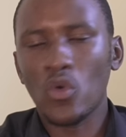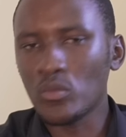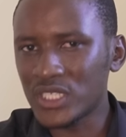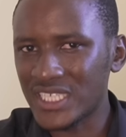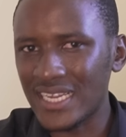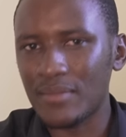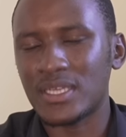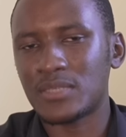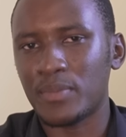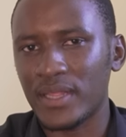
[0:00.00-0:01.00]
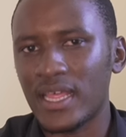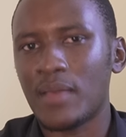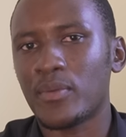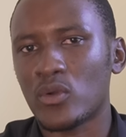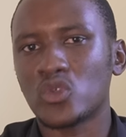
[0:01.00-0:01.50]
Mshini must be
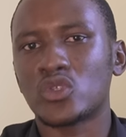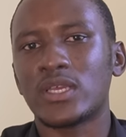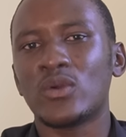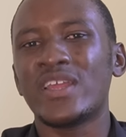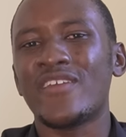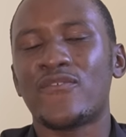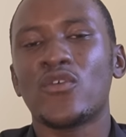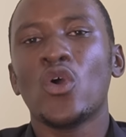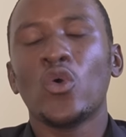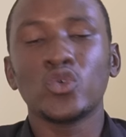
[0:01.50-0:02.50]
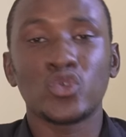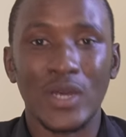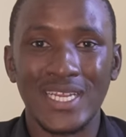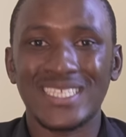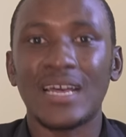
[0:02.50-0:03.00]
there, because if
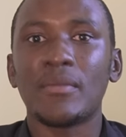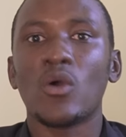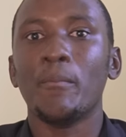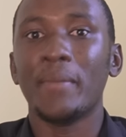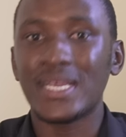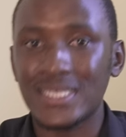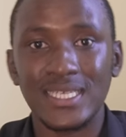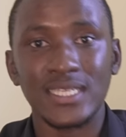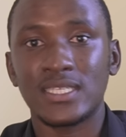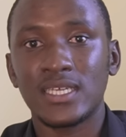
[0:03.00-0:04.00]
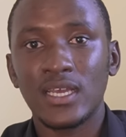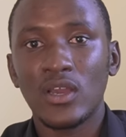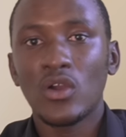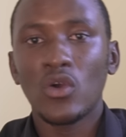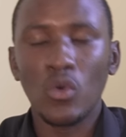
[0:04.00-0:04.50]
Uzwane somehow makes it,
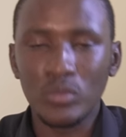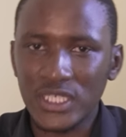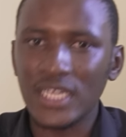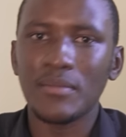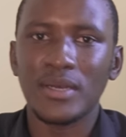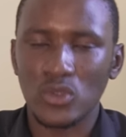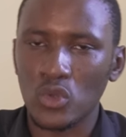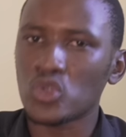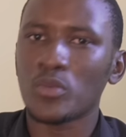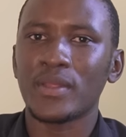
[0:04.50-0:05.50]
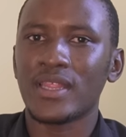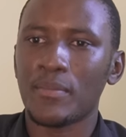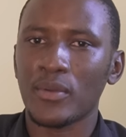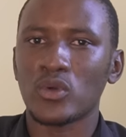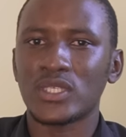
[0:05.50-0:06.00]
Mshini must also be there,
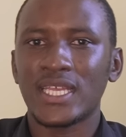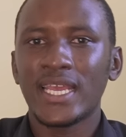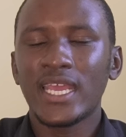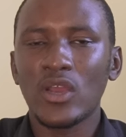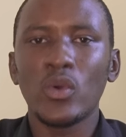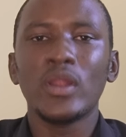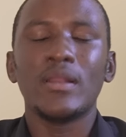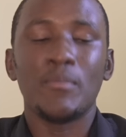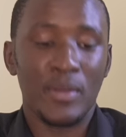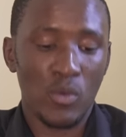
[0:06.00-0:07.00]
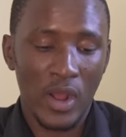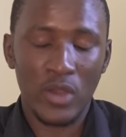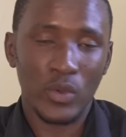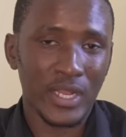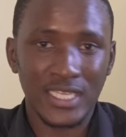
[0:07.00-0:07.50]
because he will be
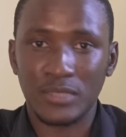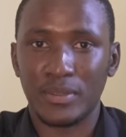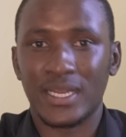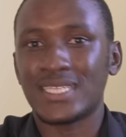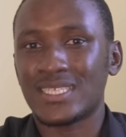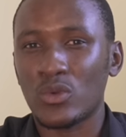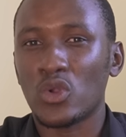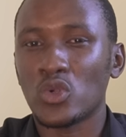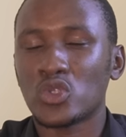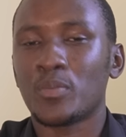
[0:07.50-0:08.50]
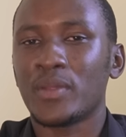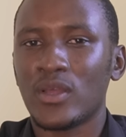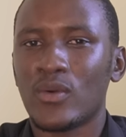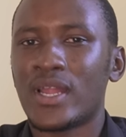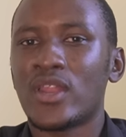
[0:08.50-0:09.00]
one with experience. He will also be
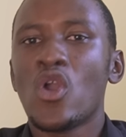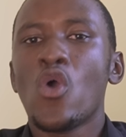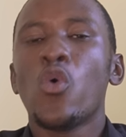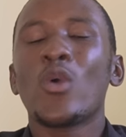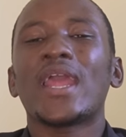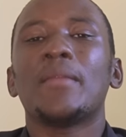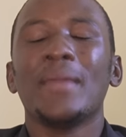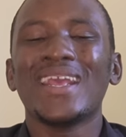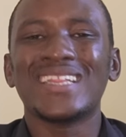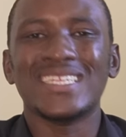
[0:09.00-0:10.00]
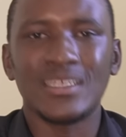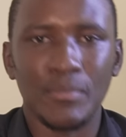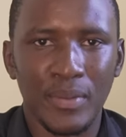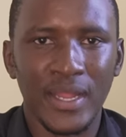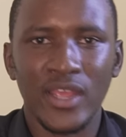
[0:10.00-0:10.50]
the one who can make the
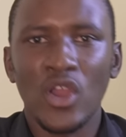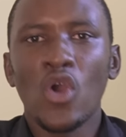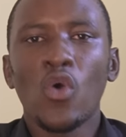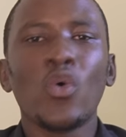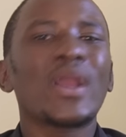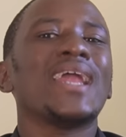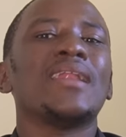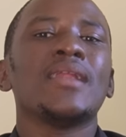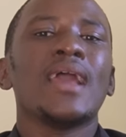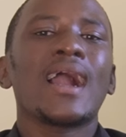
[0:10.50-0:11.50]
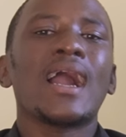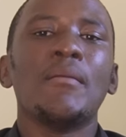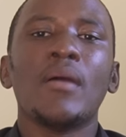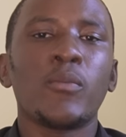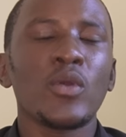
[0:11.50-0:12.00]
team play, who can
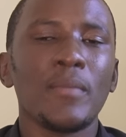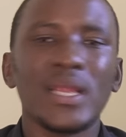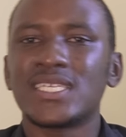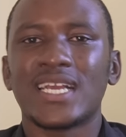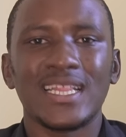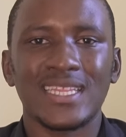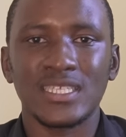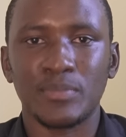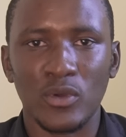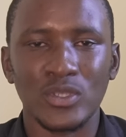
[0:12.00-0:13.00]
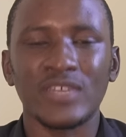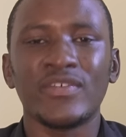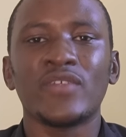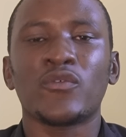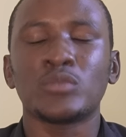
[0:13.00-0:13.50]
come up with magical things, because
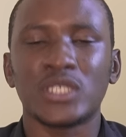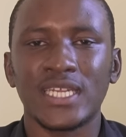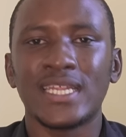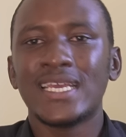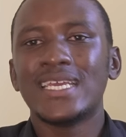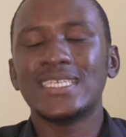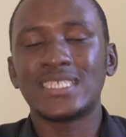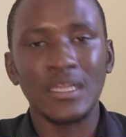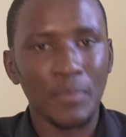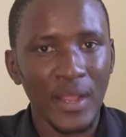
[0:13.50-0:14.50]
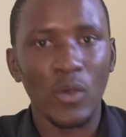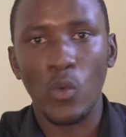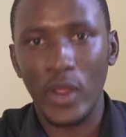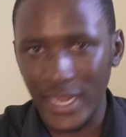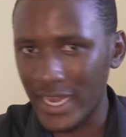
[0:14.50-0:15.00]
even if Mshini is still playing
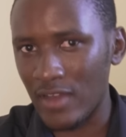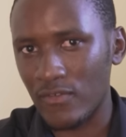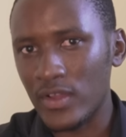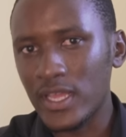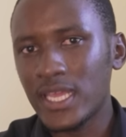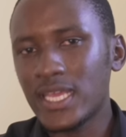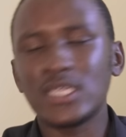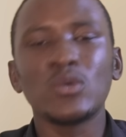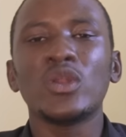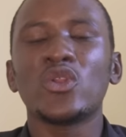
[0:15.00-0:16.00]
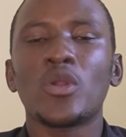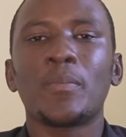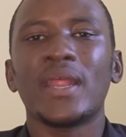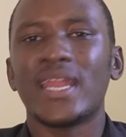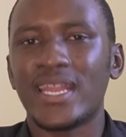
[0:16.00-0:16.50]
well enough, he will
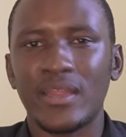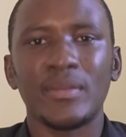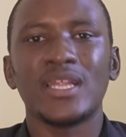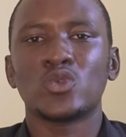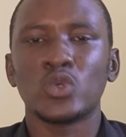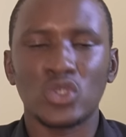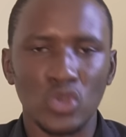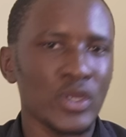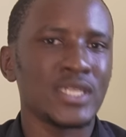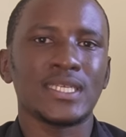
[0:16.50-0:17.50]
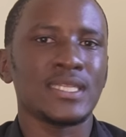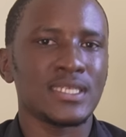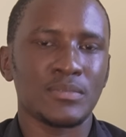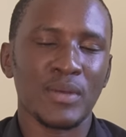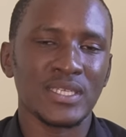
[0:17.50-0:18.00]
not play 90 minutes. We saw it in
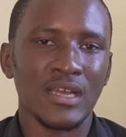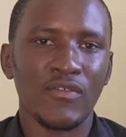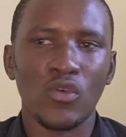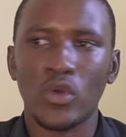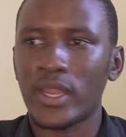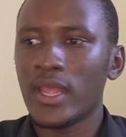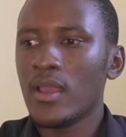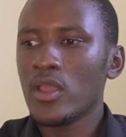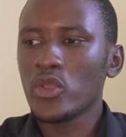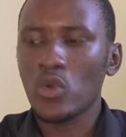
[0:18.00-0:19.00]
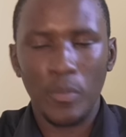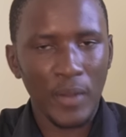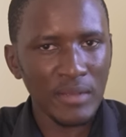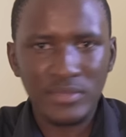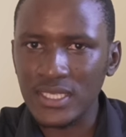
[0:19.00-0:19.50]
this past AFCON. You will
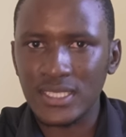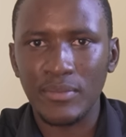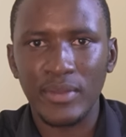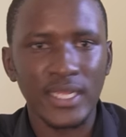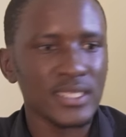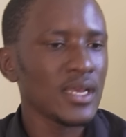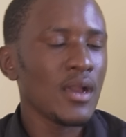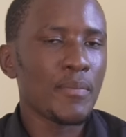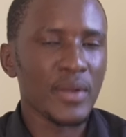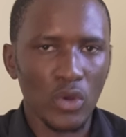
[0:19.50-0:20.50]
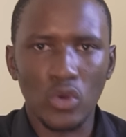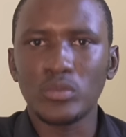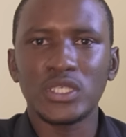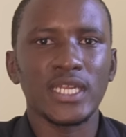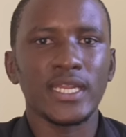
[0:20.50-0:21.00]
play him 60 minutes, bring on
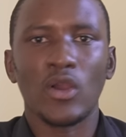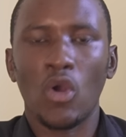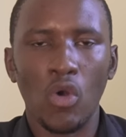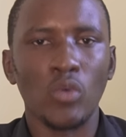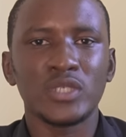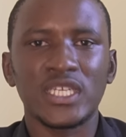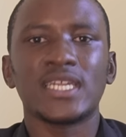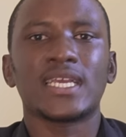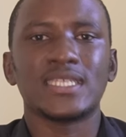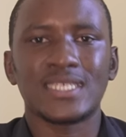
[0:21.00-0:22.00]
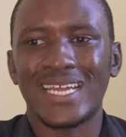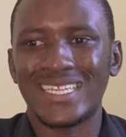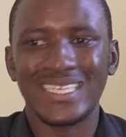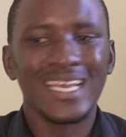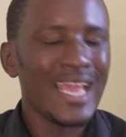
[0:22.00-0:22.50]
Mshini, or Mshini can
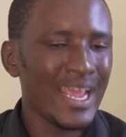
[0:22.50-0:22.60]
start.